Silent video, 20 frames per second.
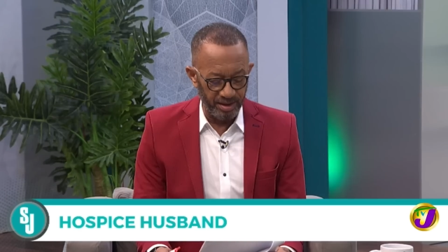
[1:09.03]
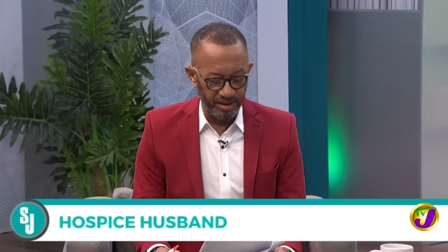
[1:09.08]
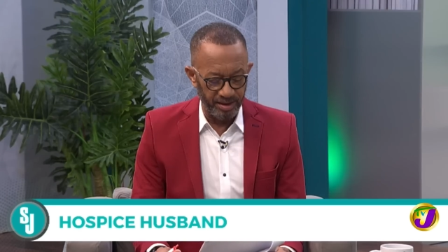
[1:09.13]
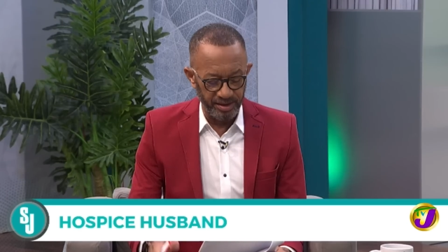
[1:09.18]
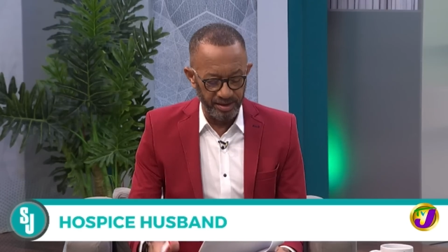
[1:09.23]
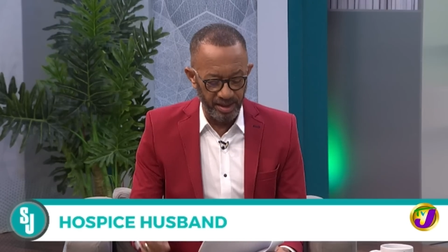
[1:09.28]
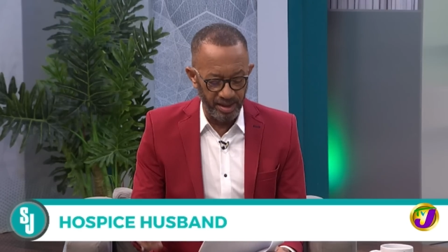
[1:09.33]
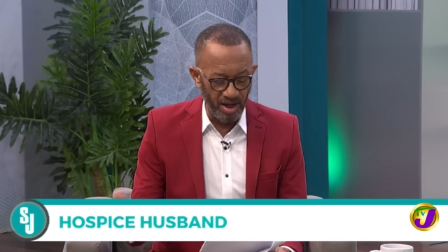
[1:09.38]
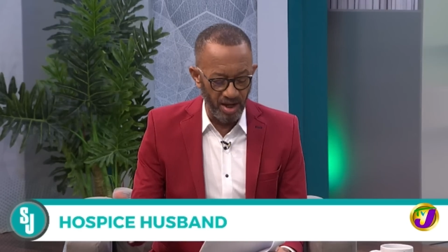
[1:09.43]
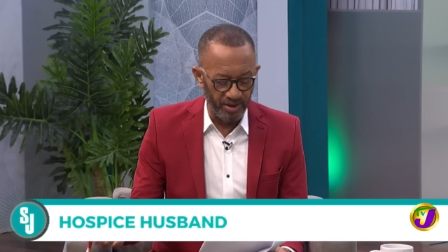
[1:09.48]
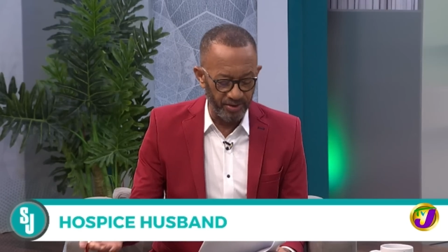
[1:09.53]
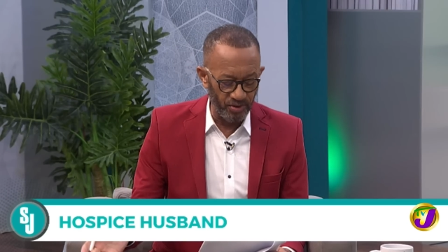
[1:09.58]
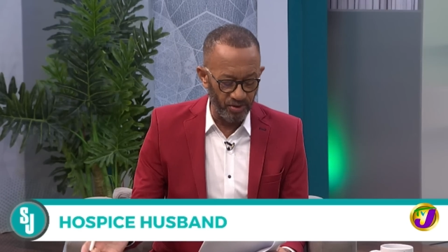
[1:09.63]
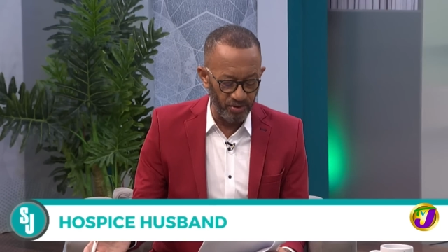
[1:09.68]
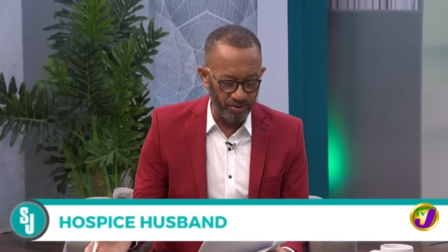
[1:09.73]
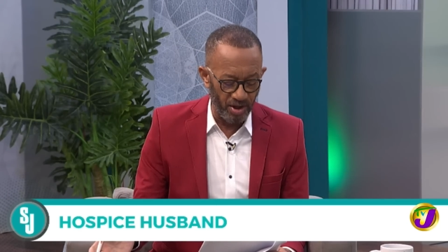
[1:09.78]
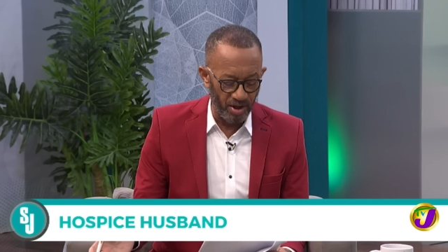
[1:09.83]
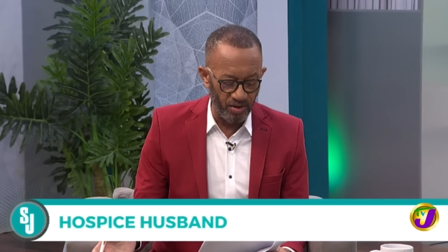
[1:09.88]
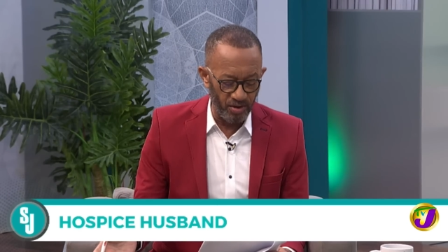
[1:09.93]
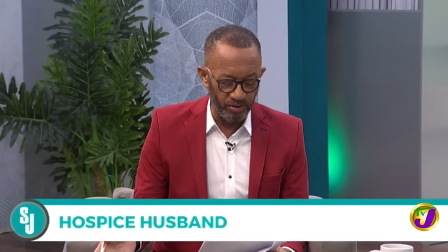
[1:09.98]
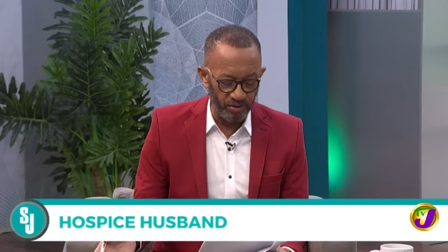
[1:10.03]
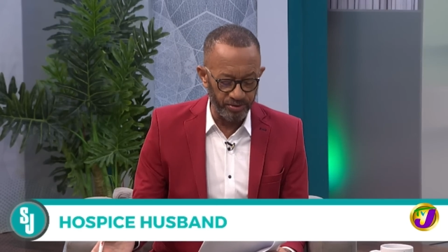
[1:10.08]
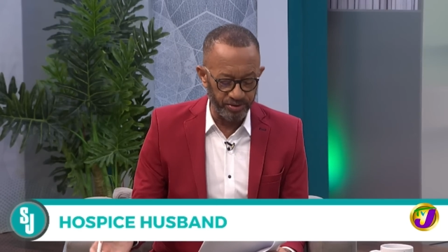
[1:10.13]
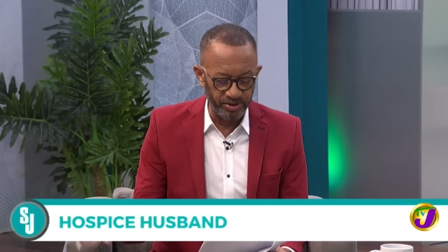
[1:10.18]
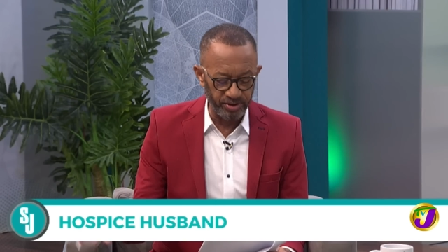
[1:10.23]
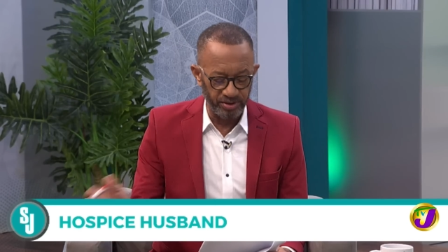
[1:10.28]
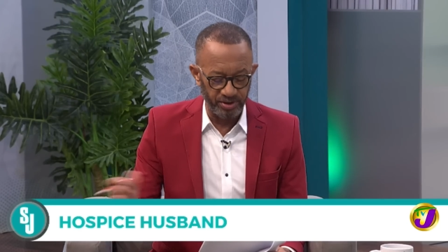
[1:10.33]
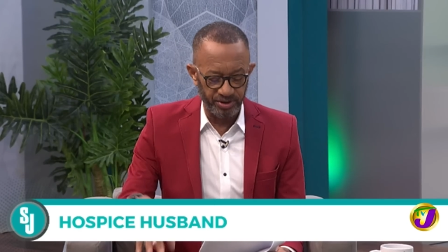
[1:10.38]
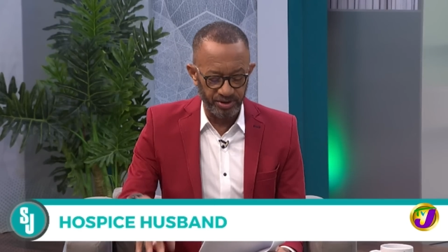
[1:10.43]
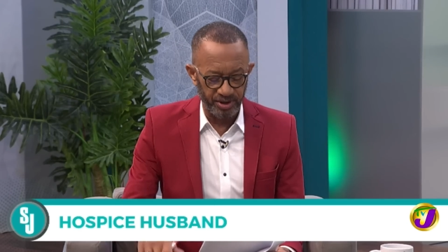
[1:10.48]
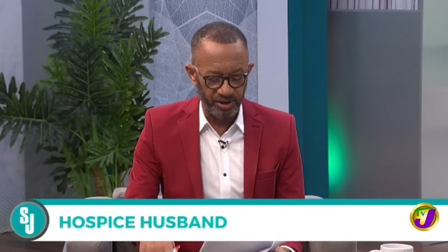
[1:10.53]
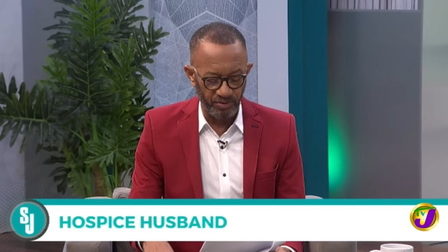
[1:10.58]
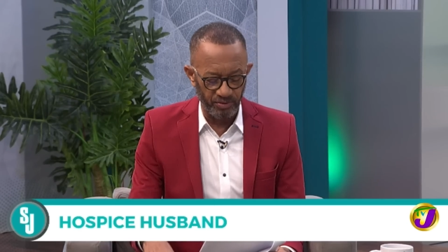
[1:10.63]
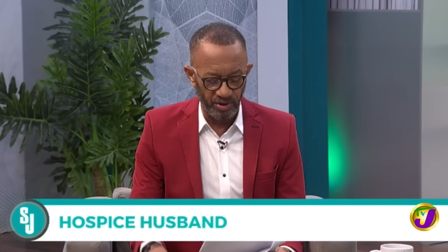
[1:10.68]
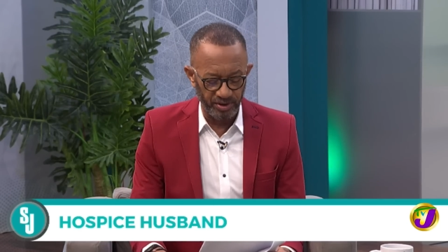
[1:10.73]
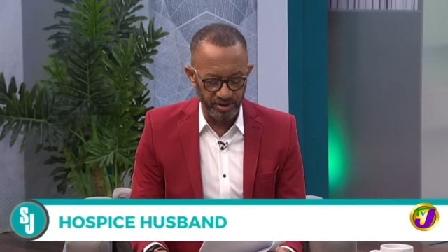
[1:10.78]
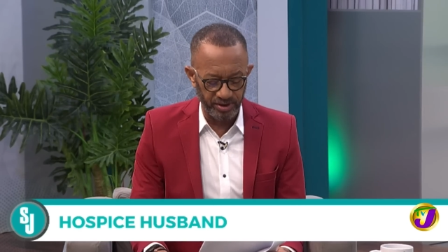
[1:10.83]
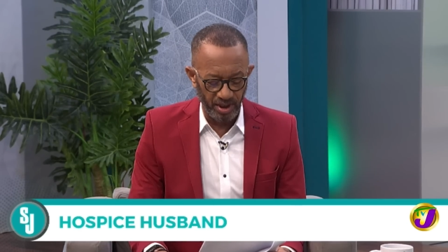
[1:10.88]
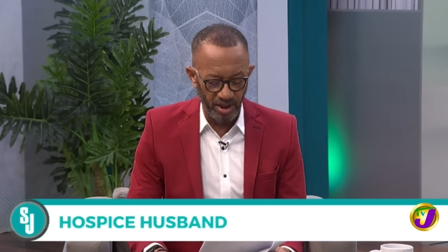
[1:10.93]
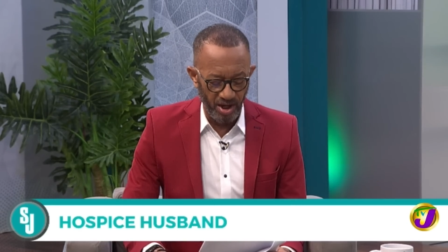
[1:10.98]
He did not own a house. She
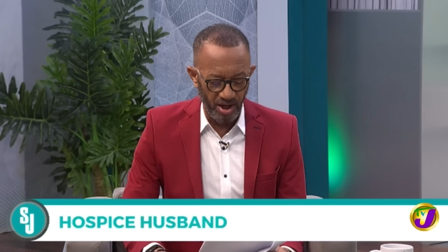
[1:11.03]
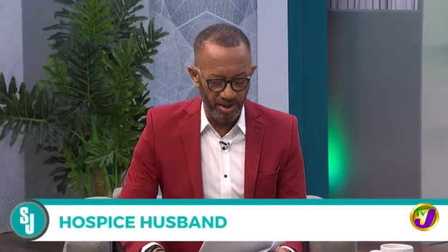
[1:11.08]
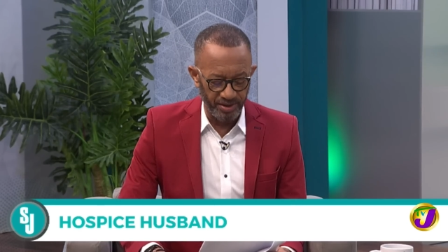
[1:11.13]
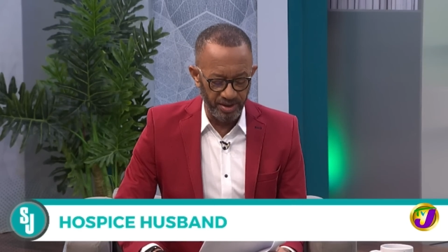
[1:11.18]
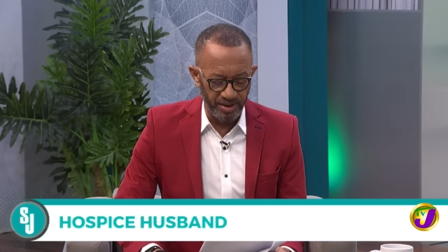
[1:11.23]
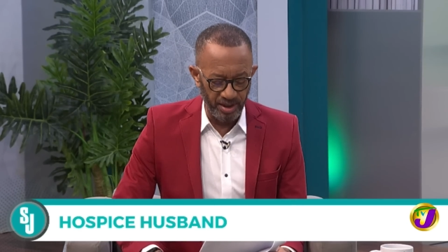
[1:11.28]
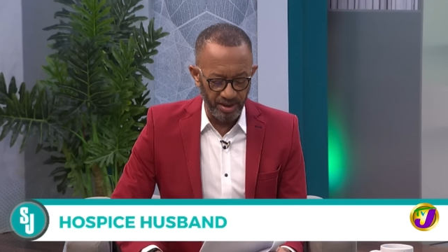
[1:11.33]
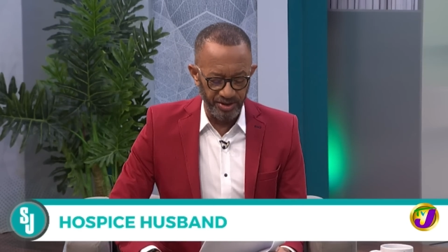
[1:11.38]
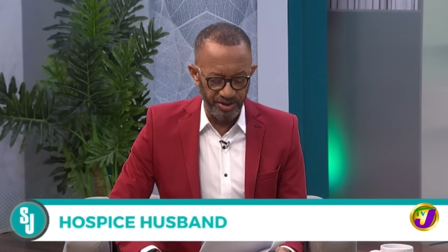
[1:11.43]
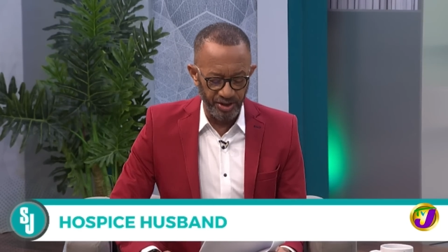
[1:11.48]
was on